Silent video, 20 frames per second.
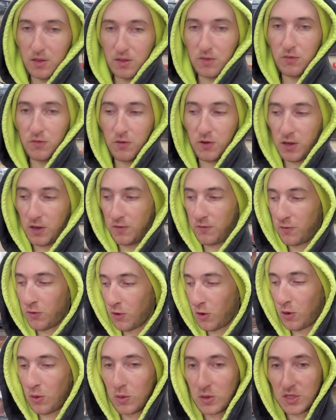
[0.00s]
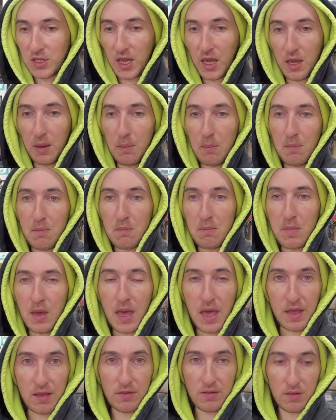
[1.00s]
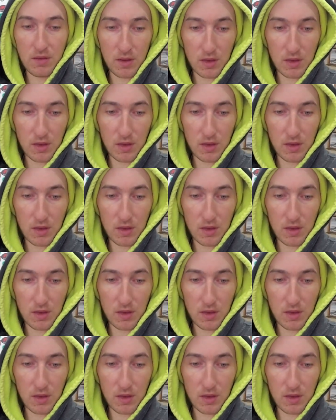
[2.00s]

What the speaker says: this friggin' floor was a mess.